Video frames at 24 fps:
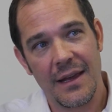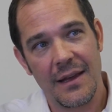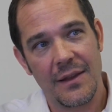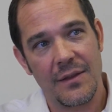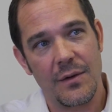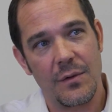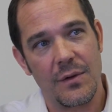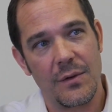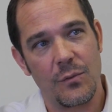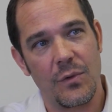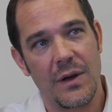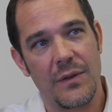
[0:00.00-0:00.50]

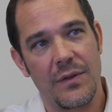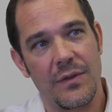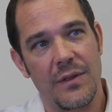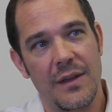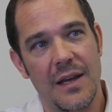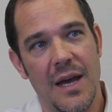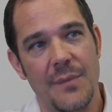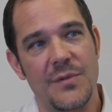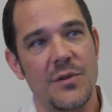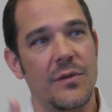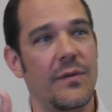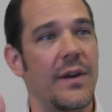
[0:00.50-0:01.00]
what the
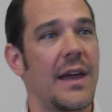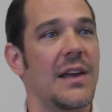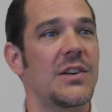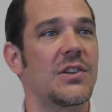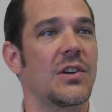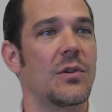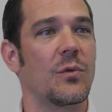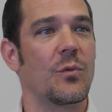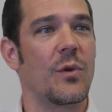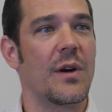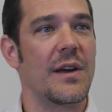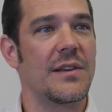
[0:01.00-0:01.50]

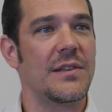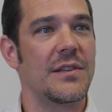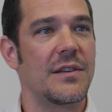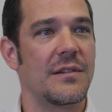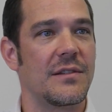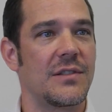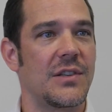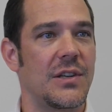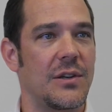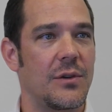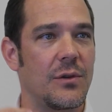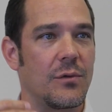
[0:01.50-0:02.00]
observation was
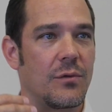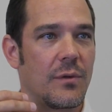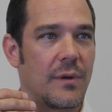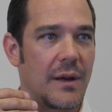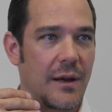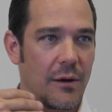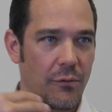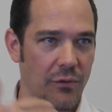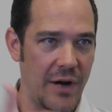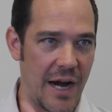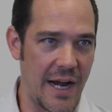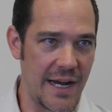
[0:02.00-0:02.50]
that you
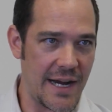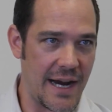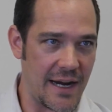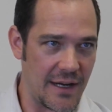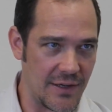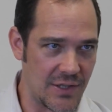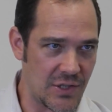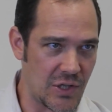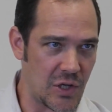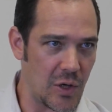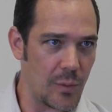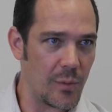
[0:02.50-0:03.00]
irradiate
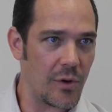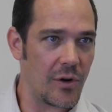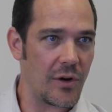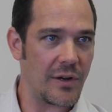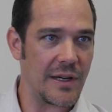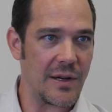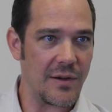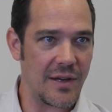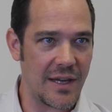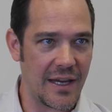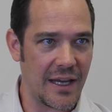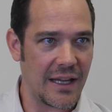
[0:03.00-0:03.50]
a tumor,
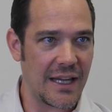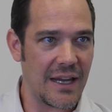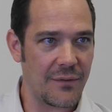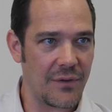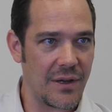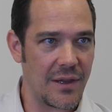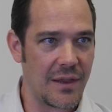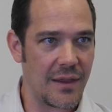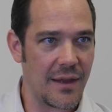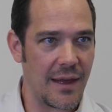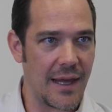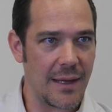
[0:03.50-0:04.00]
you kill
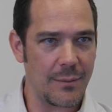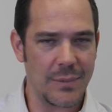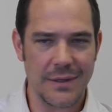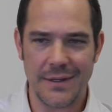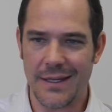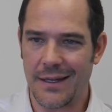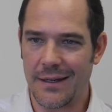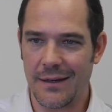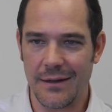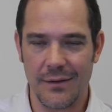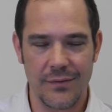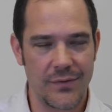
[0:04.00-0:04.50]
everything, but
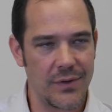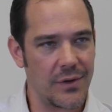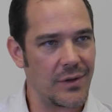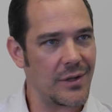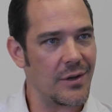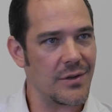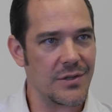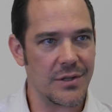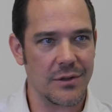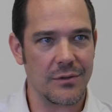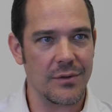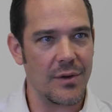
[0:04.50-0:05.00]
then in a few
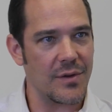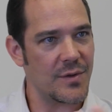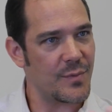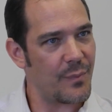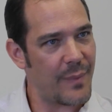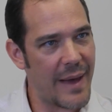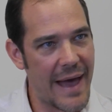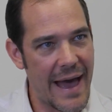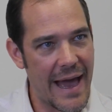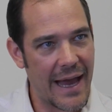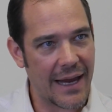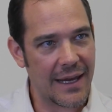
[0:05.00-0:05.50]
years it grows
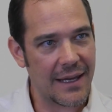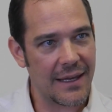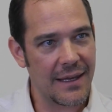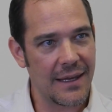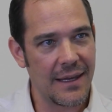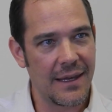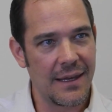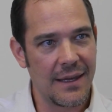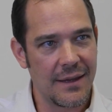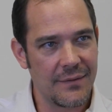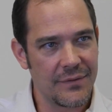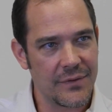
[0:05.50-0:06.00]
back.
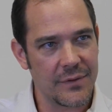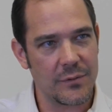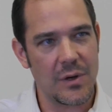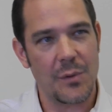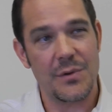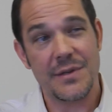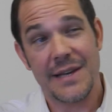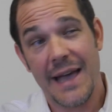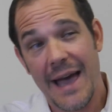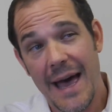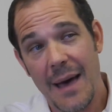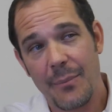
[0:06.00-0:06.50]
What
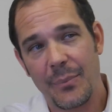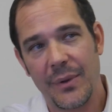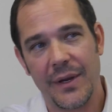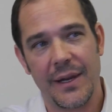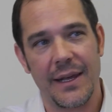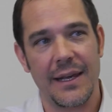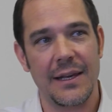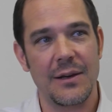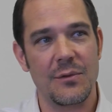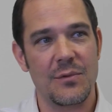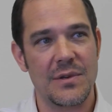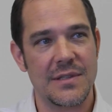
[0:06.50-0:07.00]
was
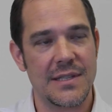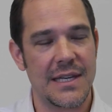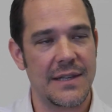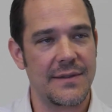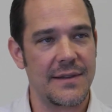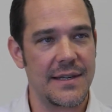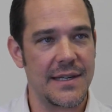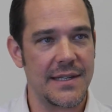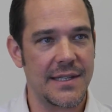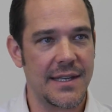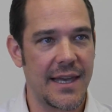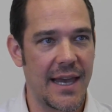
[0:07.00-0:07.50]
happening was that
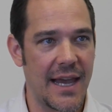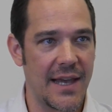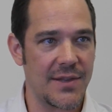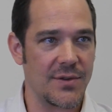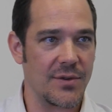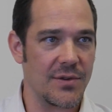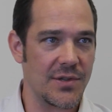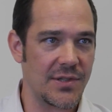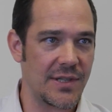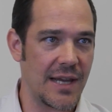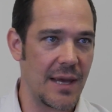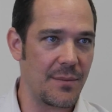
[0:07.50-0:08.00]
these
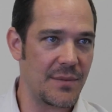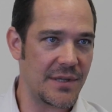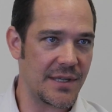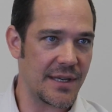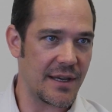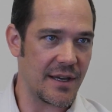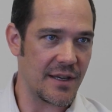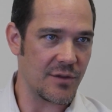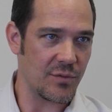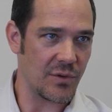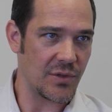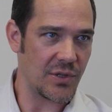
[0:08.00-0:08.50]
cancer stem
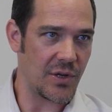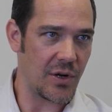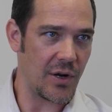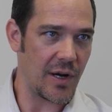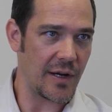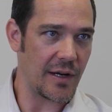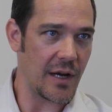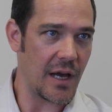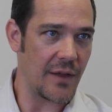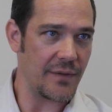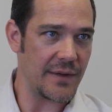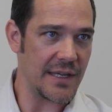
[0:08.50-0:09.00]
cells were
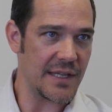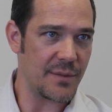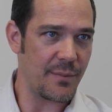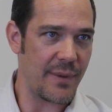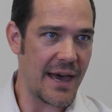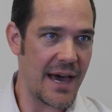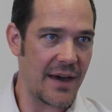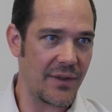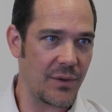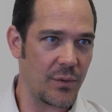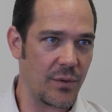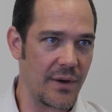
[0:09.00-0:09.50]
turning on these
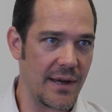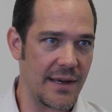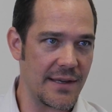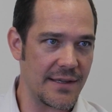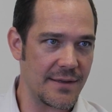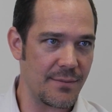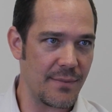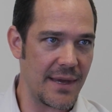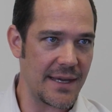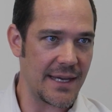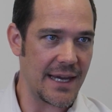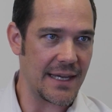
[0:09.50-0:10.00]

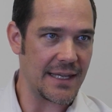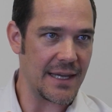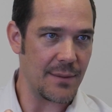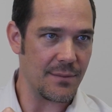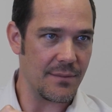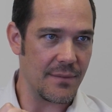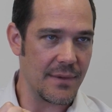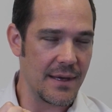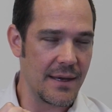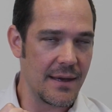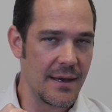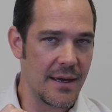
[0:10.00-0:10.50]
pathways, making
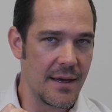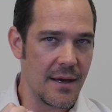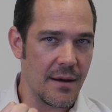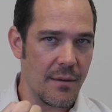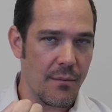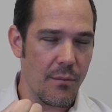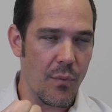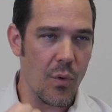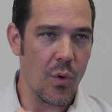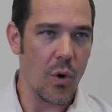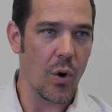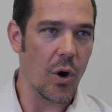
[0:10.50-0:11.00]
them
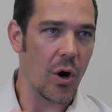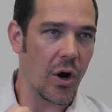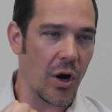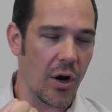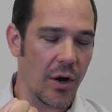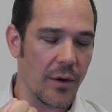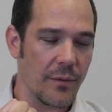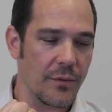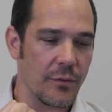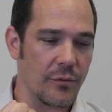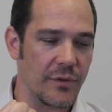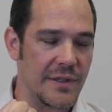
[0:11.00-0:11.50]

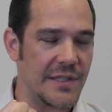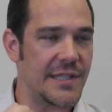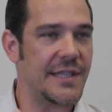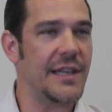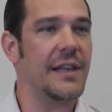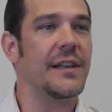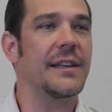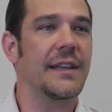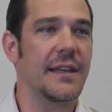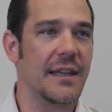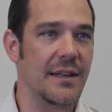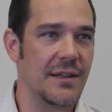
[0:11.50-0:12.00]
more
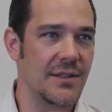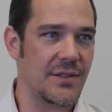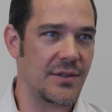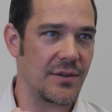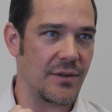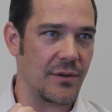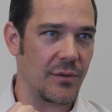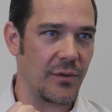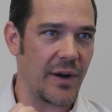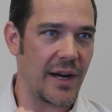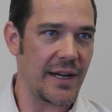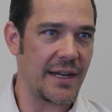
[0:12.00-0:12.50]
resilient
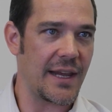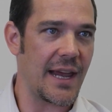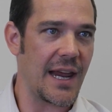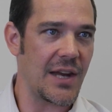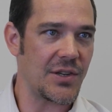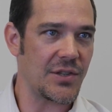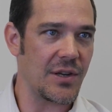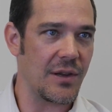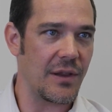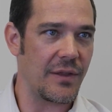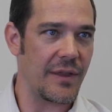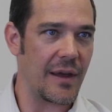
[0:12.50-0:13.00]
to the
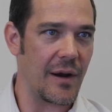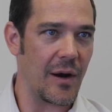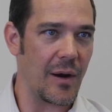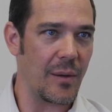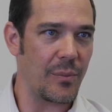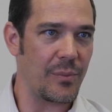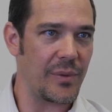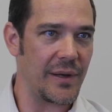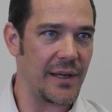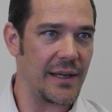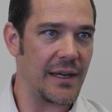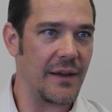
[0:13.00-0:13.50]
radiation
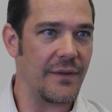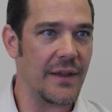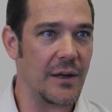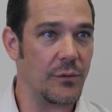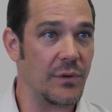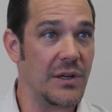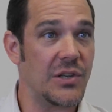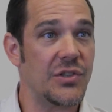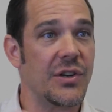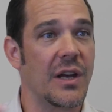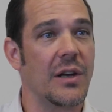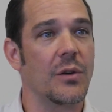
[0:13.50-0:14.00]
therapy and then
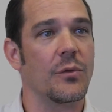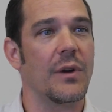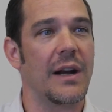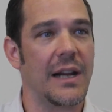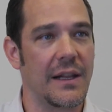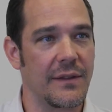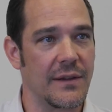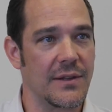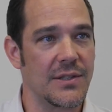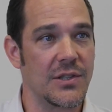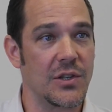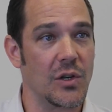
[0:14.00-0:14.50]

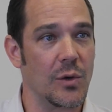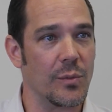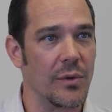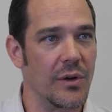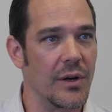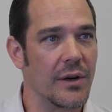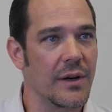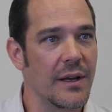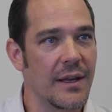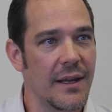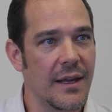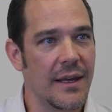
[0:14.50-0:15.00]
regenerating the
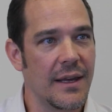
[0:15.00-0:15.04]
tumor.